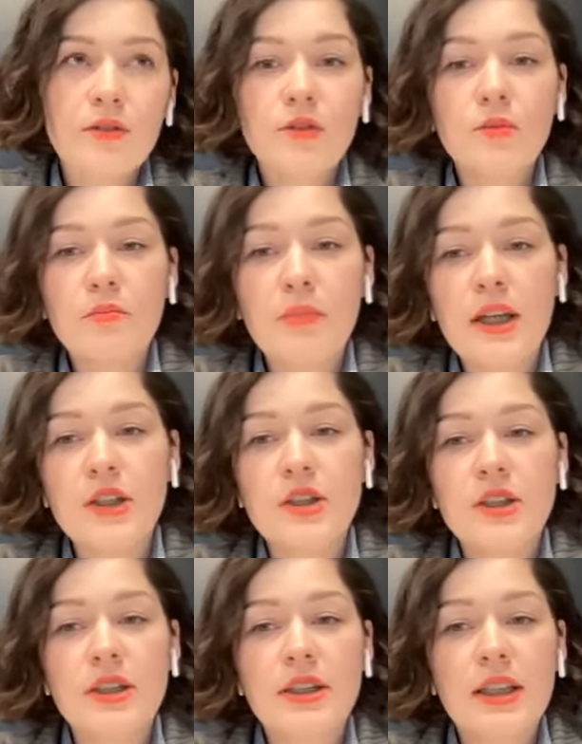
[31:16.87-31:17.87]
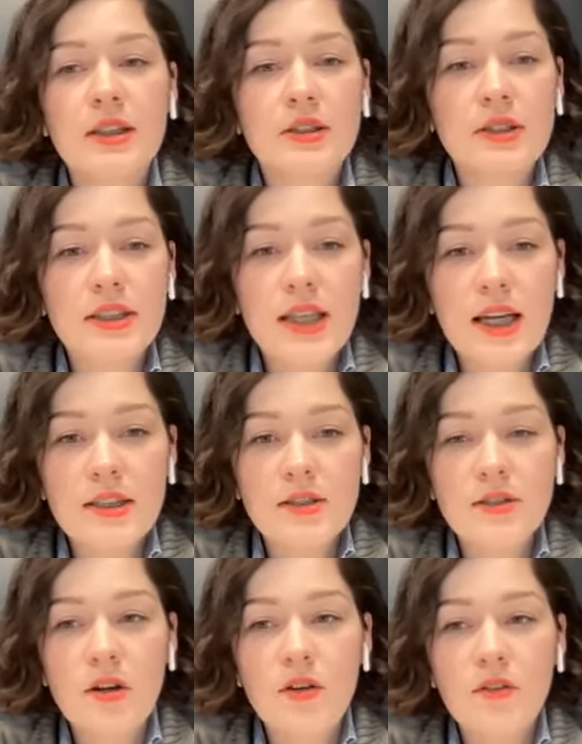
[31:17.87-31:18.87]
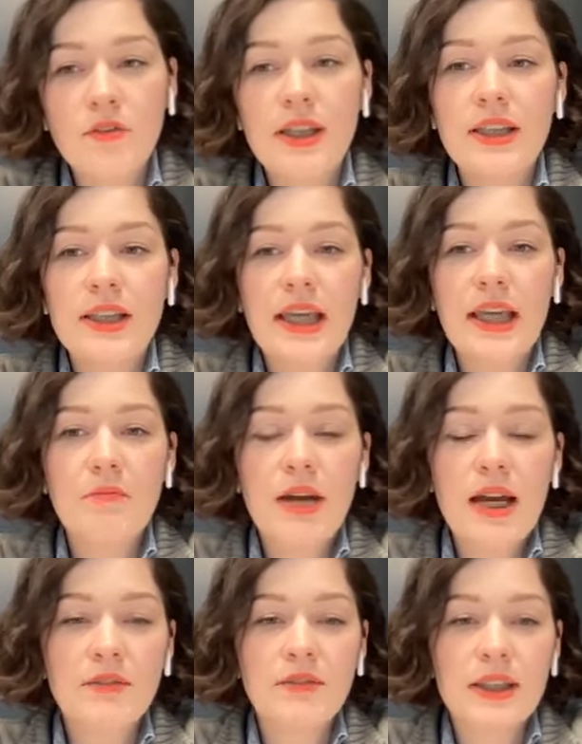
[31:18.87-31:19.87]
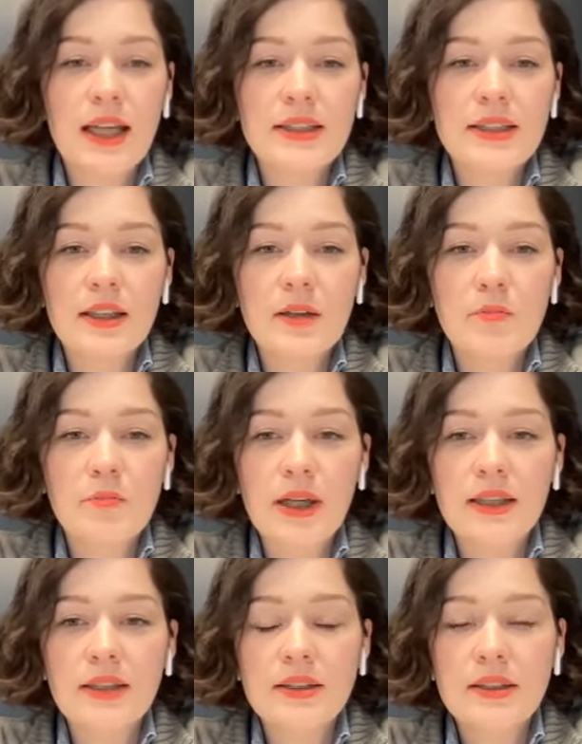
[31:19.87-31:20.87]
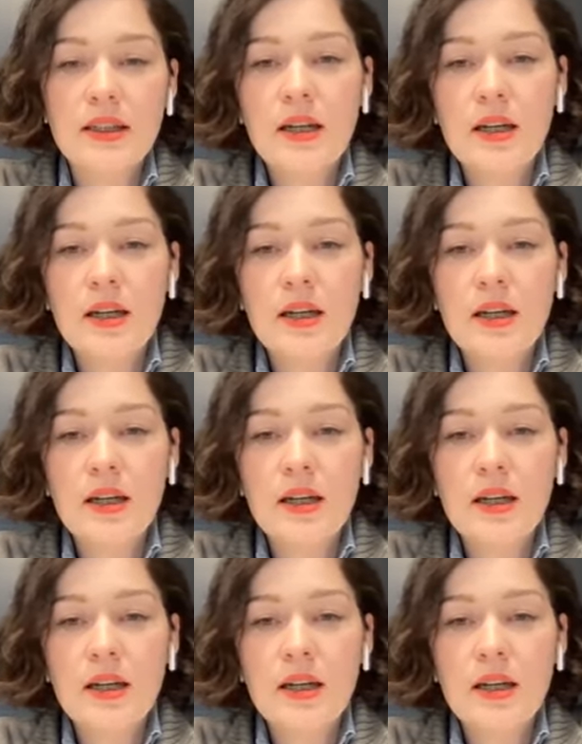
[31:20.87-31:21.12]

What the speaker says: to measure the success of in-game advertising campaigns.